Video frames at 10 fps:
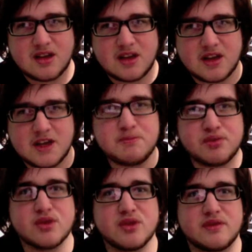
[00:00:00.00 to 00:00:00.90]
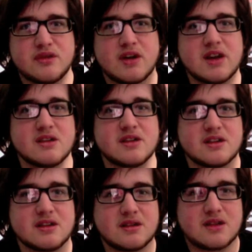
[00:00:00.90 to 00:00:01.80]
improved greatly,
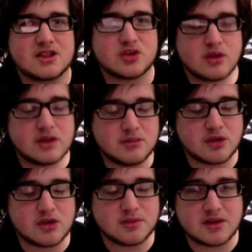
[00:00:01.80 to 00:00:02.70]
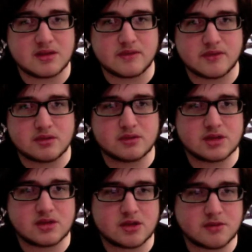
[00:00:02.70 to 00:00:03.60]
in my opinion, of course.
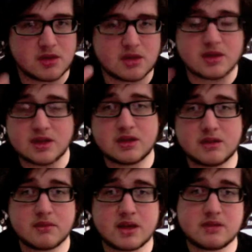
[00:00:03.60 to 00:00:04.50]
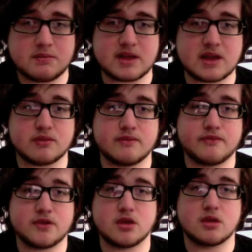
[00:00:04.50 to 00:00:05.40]
And it may be different
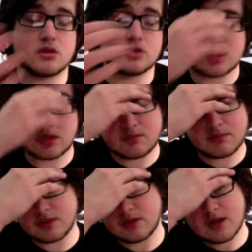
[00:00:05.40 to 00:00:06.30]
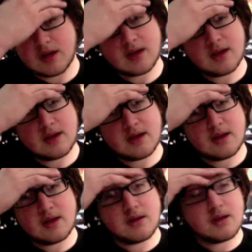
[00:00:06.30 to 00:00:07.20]
for you guys, but
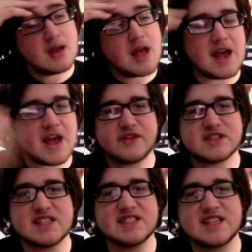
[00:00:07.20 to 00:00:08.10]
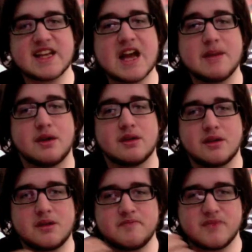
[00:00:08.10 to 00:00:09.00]
ever since he came on,
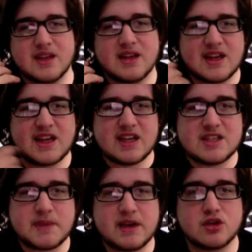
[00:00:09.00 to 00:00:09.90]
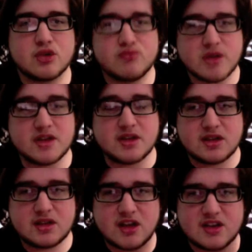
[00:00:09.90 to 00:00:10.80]
it's been a good read.
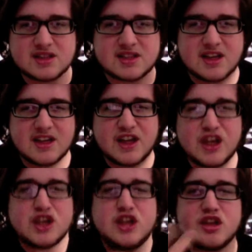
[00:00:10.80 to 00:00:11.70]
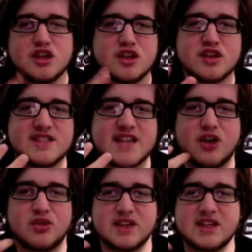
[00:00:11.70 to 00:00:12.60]
You can
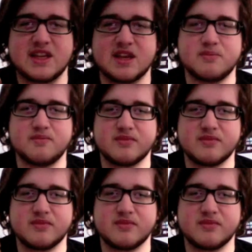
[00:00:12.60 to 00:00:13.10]
tell the